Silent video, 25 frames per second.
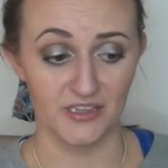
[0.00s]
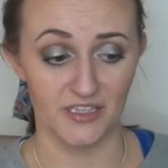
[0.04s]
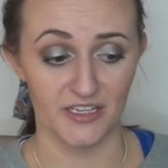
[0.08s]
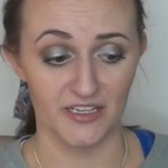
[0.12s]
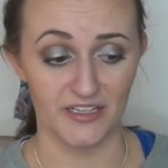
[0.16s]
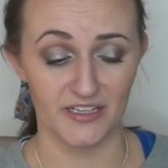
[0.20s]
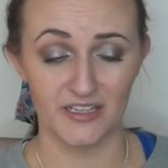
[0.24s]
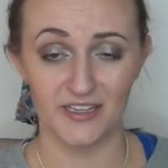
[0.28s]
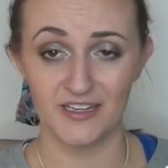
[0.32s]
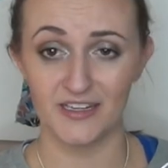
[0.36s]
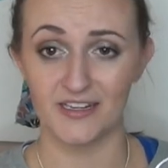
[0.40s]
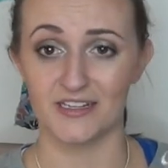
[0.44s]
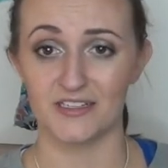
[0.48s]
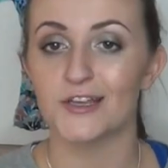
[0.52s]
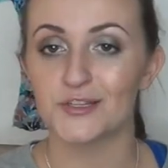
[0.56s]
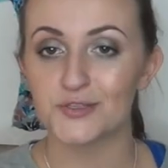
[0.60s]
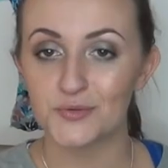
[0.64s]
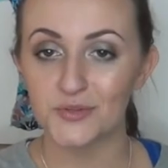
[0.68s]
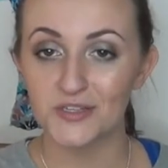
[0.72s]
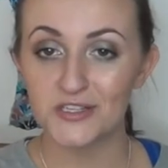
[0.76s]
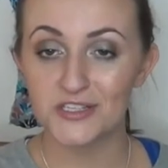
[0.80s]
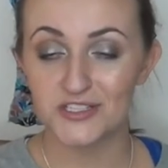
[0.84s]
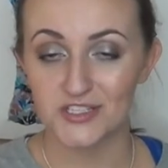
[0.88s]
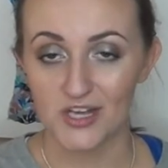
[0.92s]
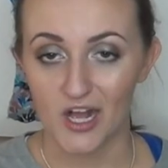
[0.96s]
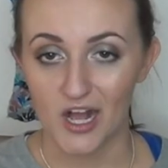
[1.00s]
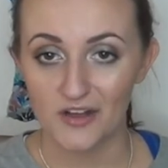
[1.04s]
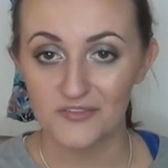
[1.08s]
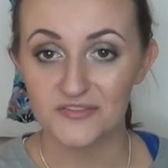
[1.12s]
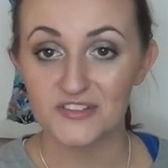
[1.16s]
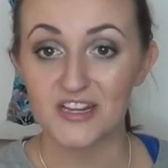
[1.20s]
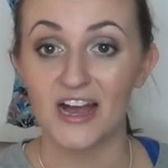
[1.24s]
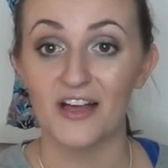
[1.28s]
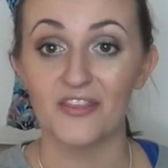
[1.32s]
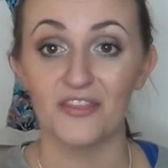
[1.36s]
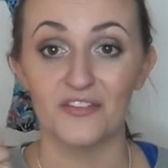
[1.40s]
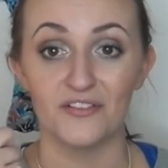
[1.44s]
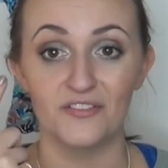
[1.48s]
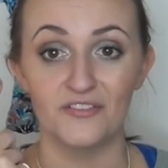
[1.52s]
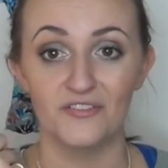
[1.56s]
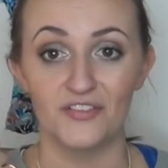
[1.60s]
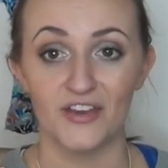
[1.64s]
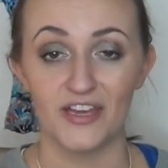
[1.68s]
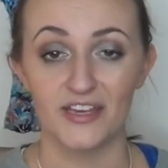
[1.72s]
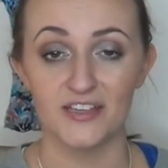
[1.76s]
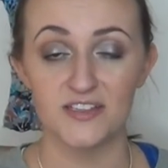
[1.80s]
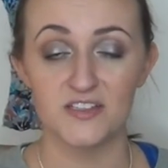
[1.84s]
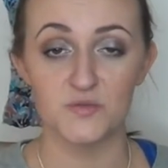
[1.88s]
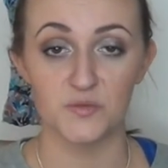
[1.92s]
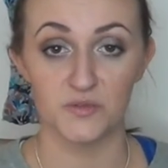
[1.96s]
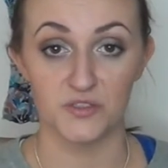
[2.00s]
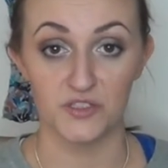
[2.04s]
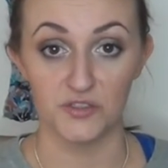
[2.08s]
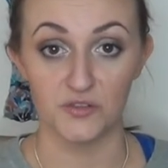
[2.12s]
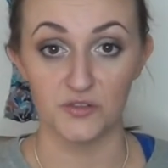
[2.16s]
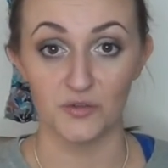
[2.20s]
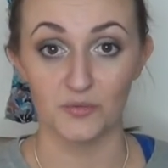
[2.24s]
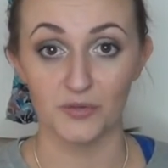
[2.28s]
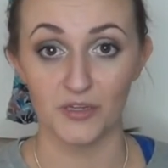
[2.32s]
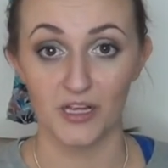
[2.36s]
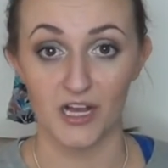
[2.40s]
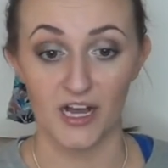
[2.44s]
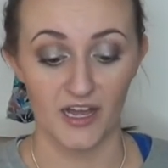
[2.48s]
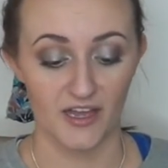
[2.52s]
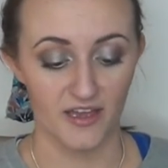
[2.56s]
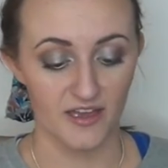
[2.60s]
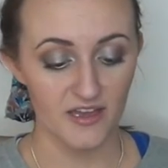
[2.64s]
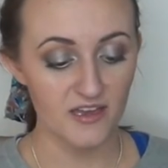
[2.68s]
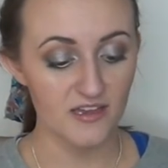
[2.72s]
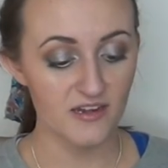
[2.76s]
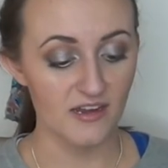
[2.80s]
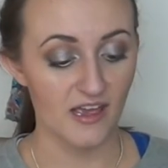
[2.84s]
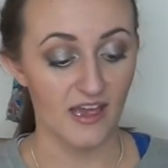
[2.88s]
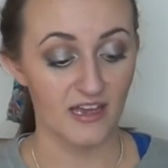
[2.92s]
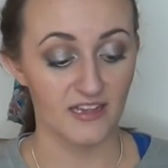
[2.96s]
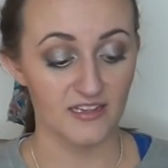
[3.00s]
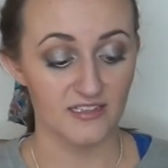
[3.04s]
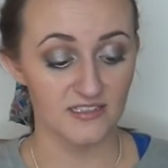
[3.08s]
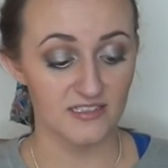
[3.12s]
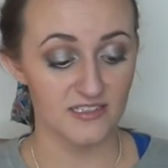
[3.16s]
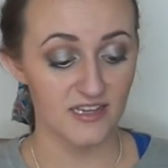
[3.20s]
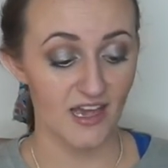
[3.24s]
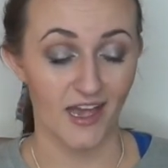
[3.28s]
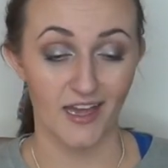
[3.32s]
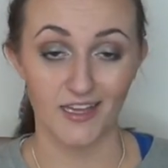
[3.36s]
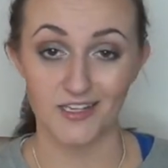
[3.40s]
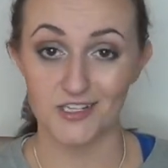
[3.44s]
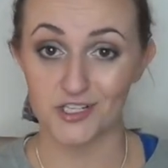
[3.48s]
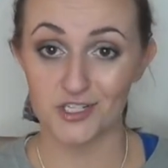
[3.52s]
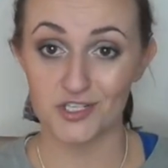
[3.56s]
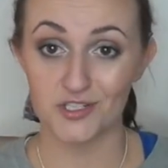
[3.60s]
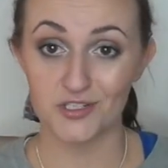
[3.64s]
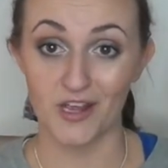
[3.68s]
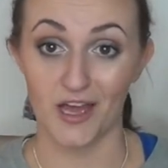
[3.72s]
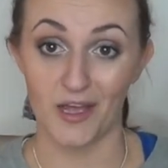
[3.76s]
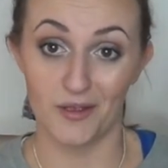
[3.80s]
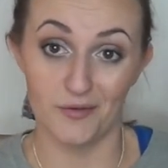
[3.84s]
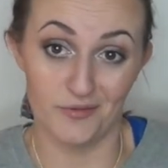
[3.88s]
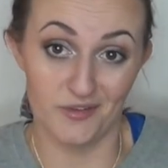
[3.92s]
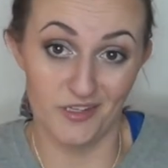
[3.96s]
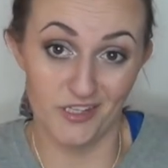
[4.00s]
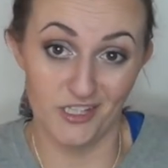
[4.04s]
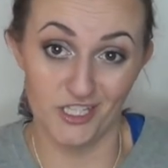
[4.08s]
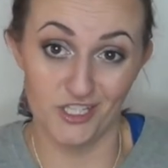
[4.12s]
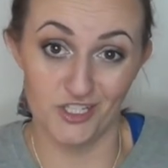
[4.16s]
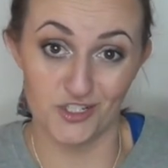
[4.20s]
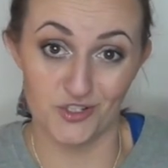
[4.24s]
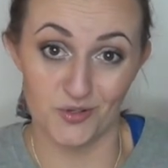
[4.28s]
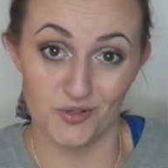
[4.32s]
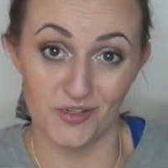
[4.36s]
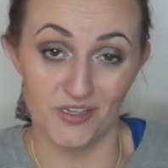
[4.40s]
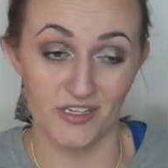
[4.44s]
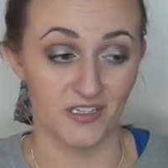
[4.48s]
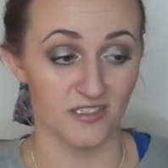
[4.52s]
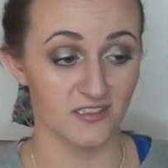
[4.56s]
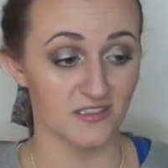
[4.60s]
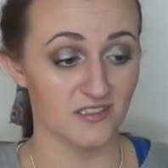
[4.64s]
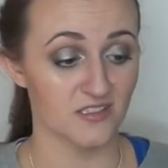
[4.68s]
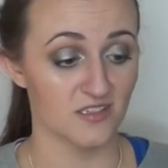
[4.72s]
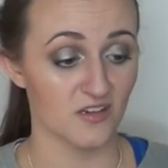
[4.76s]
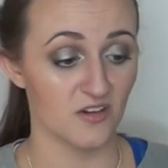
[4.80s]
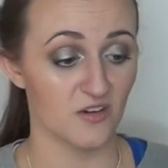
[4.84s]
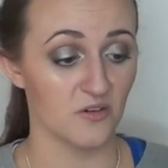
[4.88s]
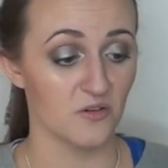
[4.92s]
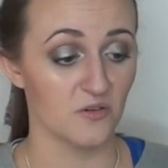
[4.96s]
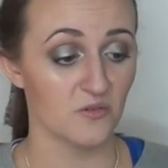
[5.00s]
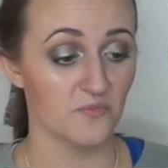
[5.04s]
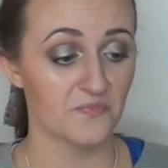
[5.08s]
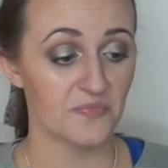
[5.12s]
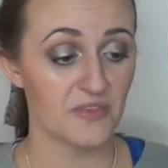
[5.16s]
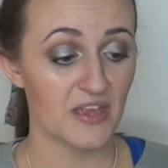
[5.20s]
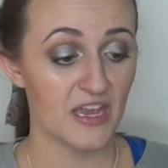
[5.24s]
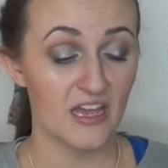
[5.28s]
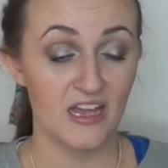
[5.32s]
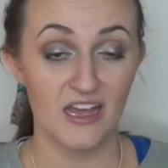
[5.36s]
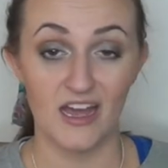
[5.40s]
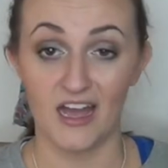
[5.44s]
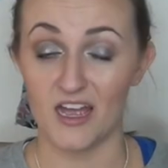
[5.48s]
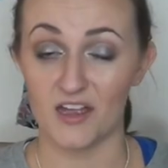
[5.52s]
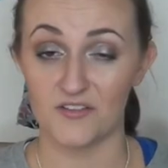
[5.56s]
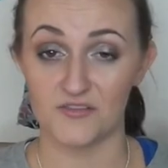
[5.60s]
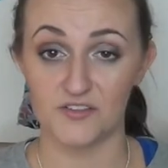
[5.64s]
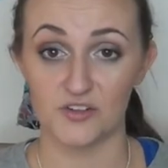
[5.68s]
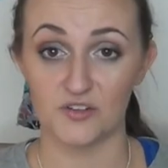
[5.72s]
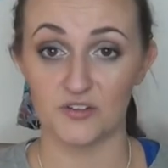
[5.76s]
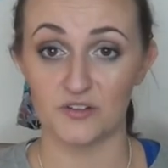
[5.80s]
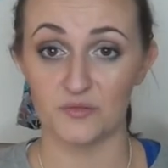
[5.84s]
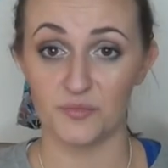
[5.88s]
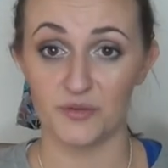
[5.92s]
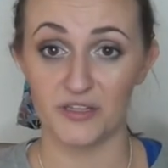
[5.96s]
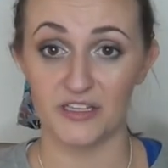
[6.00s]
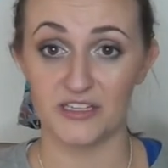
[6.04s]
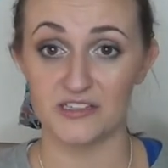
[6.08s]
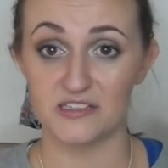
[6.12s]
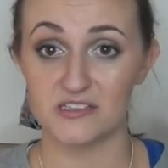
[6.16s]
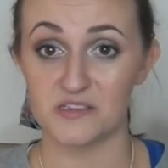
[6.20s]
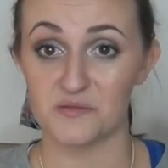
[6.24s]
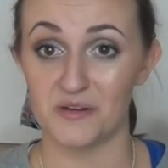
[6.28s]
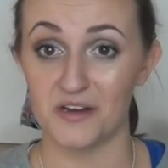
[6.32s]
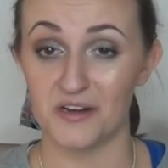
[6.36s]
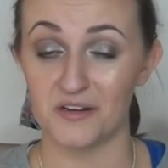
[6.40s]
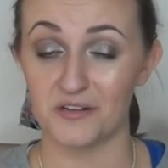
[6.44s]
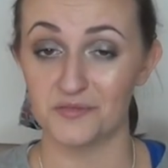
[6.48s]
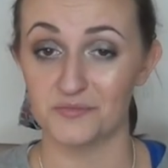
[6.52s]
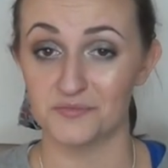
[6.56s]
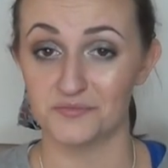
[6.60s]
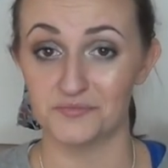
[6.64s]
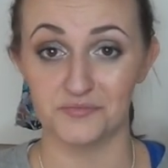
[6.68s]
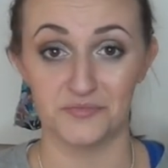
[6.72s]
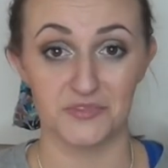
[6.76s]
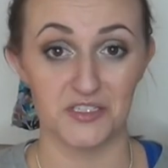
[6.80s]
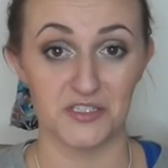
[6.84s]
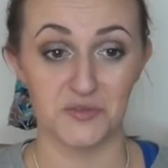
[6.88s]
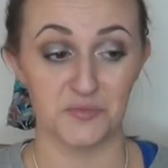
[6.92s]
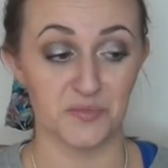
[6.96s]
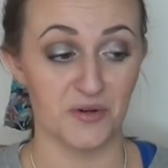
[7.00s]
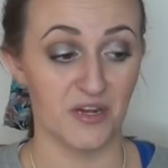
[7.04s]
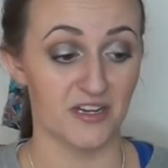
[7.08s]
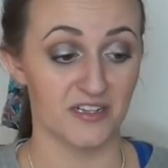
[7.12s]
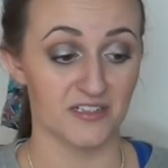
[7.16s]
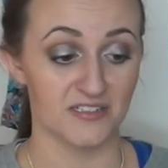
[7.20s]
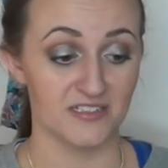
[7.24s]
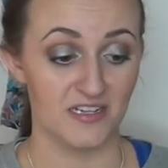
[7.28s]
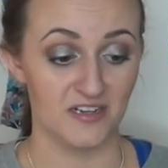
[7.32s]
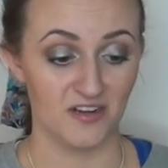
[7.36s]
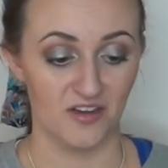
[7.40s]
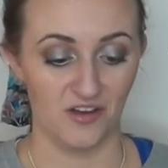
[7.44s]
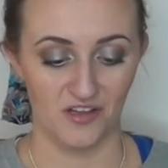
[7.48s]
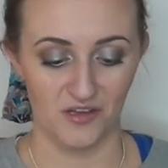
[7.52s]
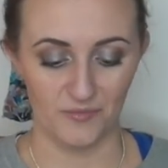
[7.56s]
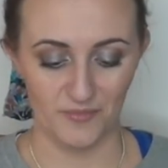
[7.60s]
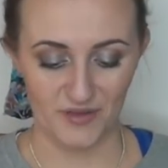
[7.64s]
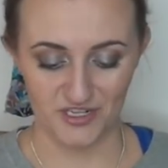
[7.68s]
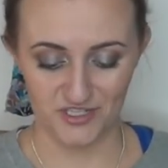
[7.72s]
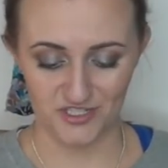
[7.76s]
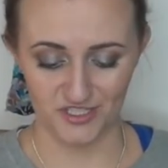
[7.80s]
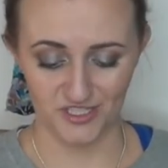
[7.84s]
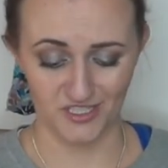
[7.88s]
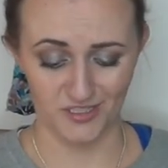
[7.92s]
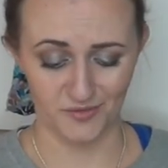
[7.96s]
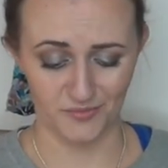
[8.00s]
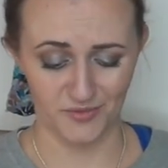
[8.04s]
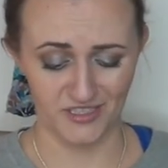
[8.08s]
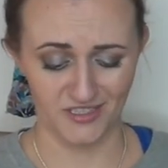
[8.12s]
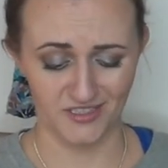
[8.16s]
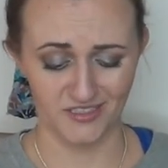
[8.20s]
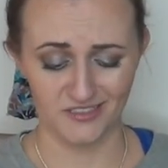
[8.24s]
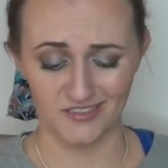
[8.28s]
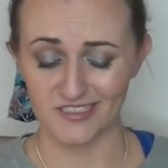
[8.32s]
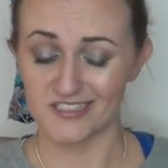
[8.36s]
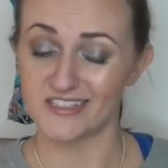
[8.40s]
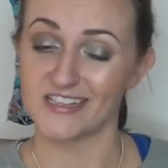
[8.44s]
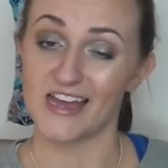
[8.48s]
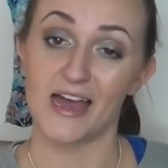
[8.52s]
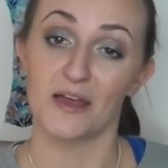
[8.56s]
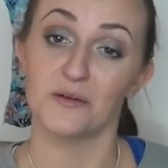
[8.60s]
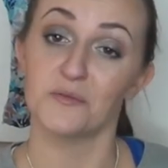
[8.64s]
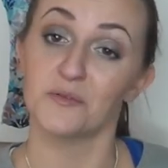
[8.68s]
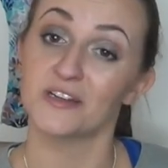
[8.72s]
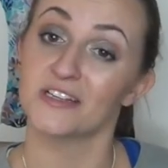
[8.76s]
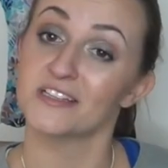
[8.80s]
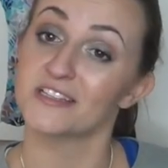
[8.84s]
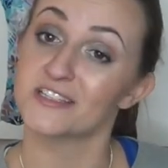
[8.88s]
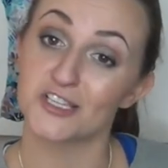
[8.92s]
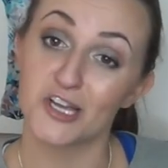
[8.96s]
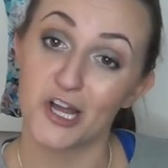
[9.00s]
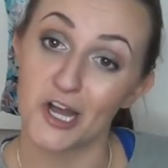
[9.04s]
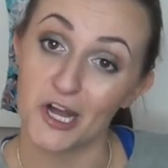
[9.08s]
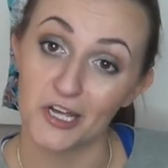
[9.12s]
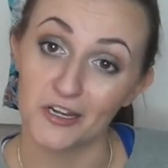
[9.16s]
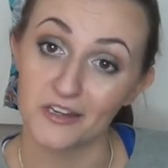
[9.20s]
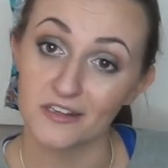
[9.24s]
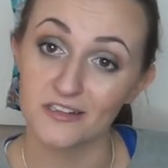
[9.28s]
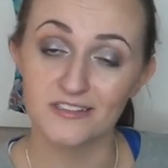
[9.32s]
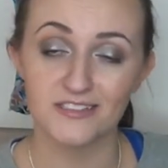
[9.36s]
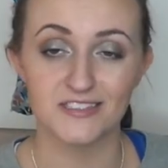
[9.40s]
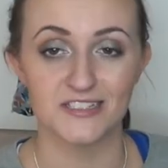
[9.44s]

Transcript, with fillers: like it. It's really soft on the face when you apply it, and I really enjoy it. So I have no complaints about this product at all. I'm actually gonna be a little sad when it's gone.